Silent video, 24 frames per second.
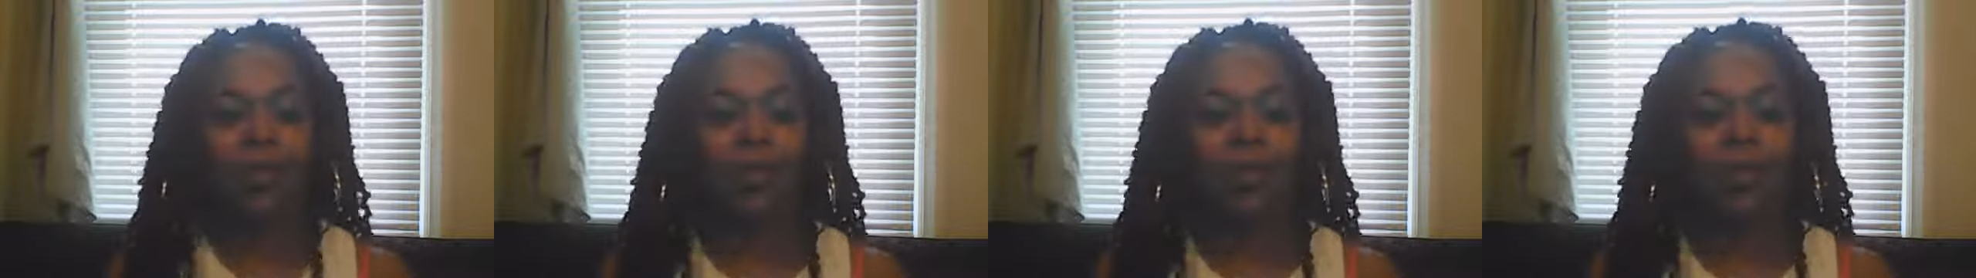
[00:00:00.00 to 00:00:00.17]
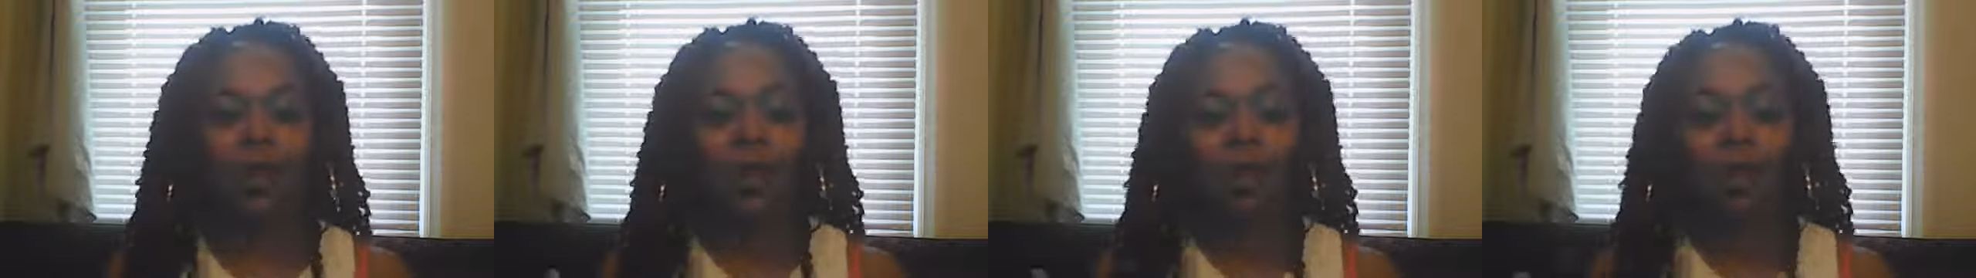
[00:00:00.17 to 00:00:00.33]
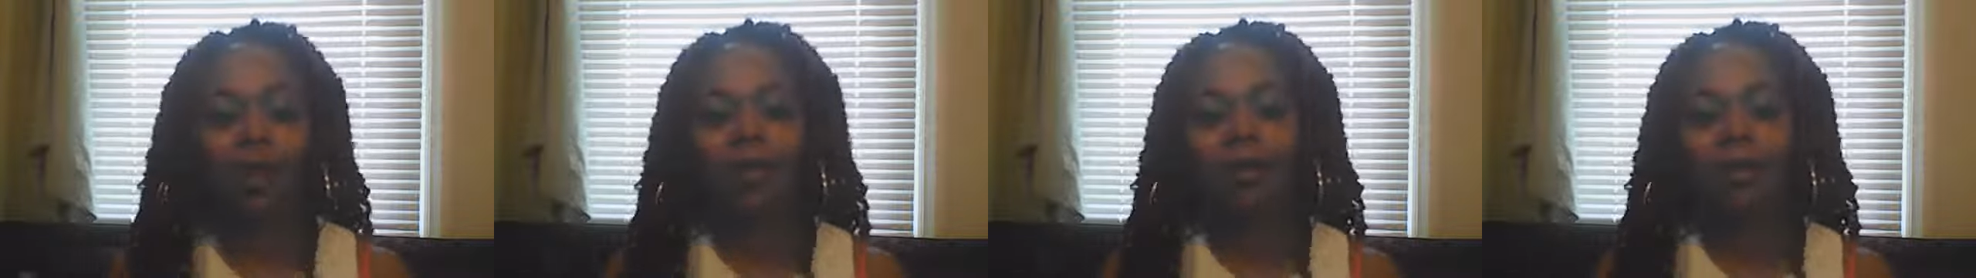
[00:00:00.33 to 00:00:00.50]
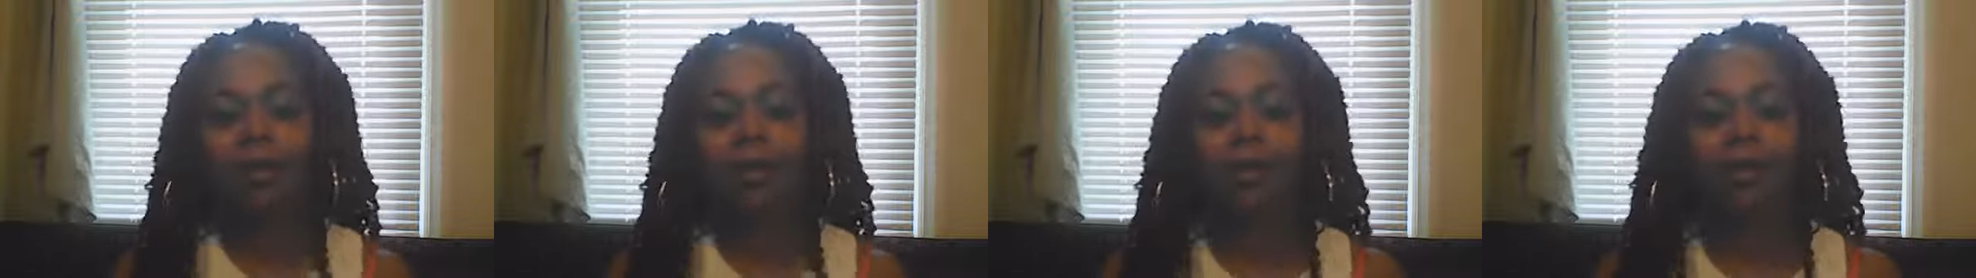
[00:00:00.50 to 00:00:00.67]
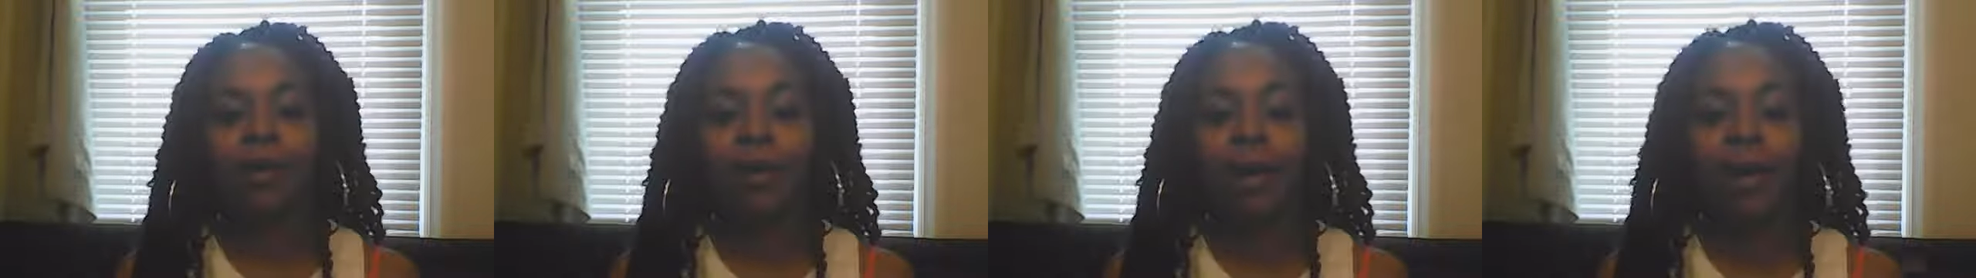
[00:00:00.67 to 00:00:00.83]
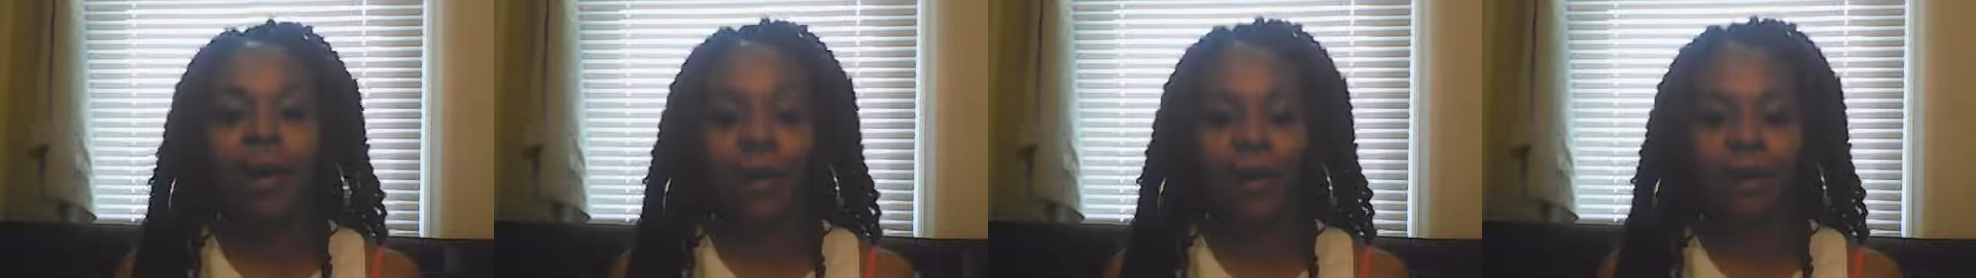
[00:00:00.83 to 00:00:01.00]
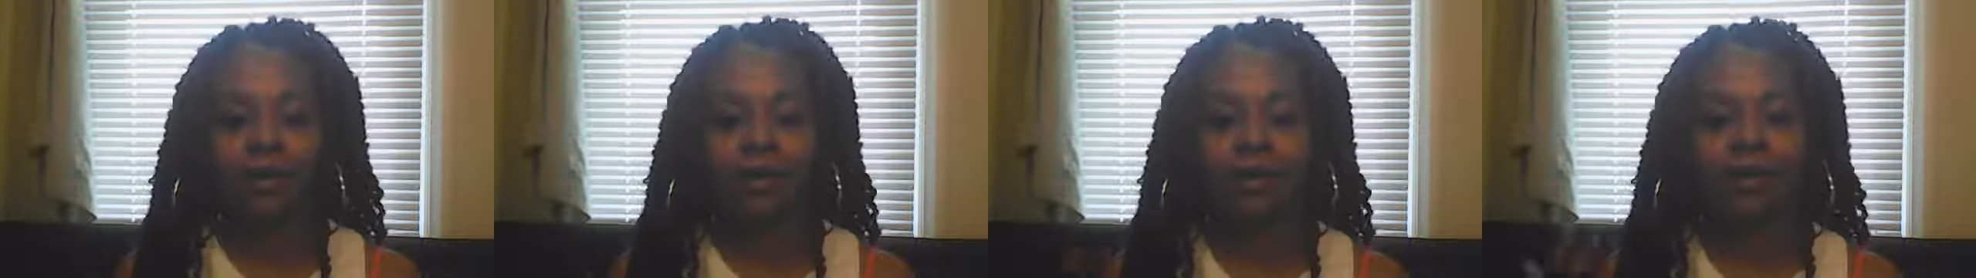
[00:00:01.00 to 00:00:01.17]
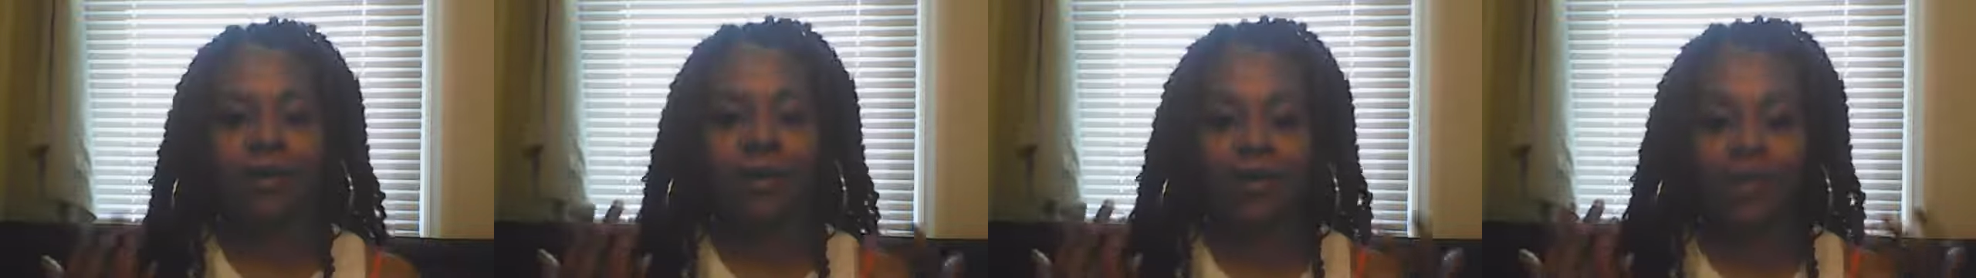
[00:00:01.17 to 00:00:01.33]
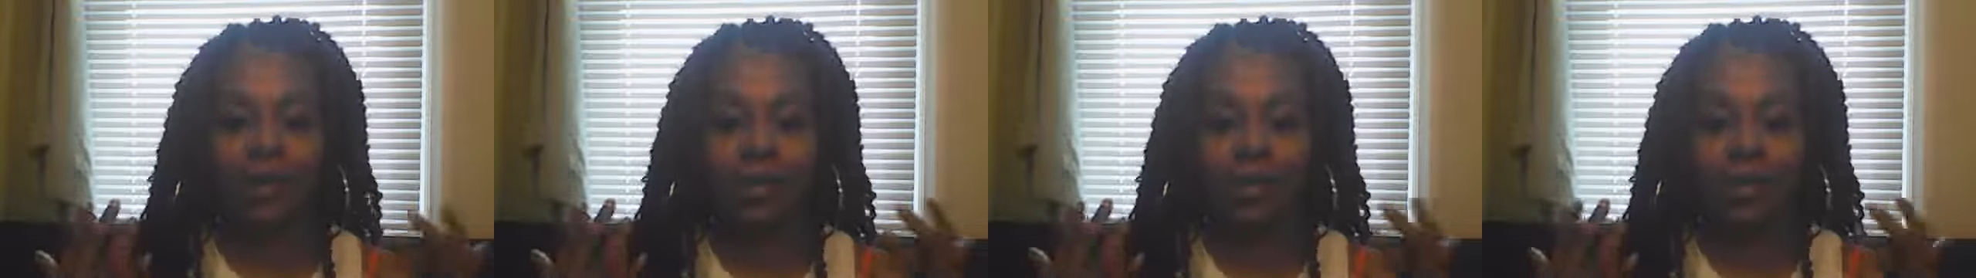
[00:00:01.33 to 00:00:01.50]
longer I was
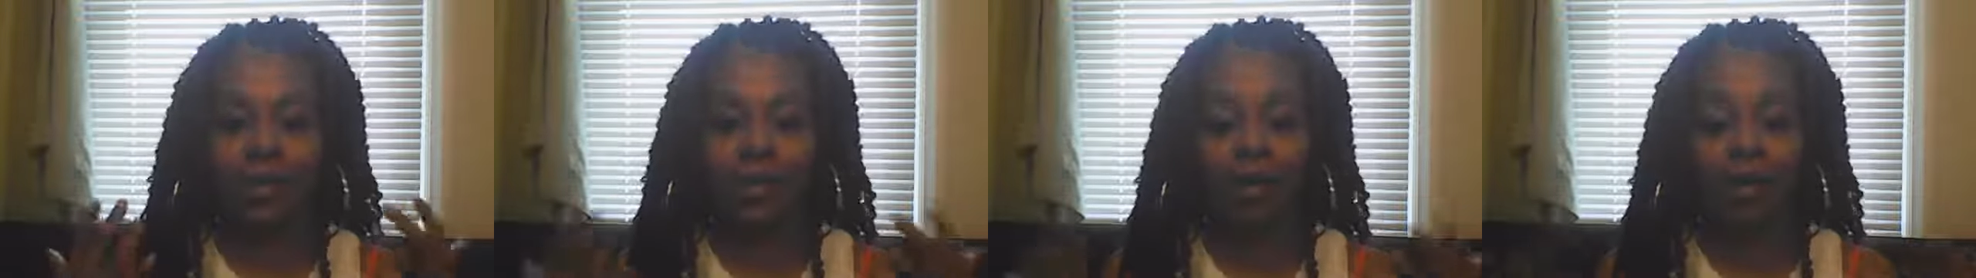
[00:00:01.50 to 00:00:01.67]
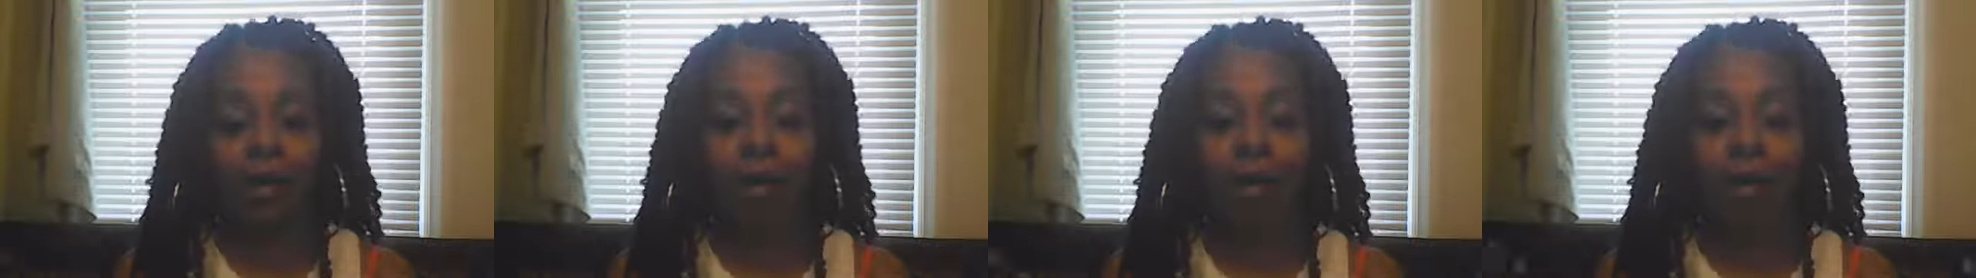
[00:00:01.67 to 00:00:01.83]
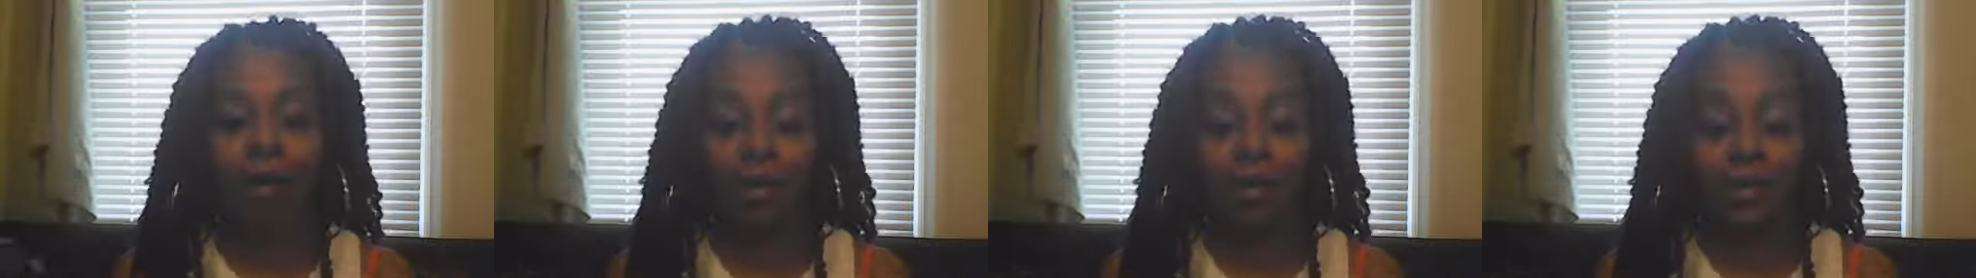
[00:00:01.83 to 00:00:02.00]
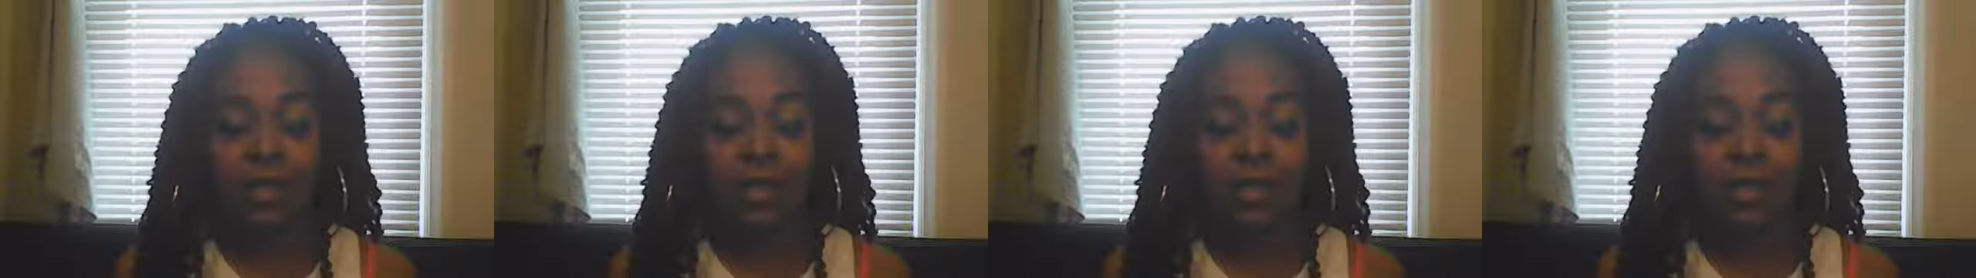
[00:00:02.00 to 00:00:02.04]
in this car,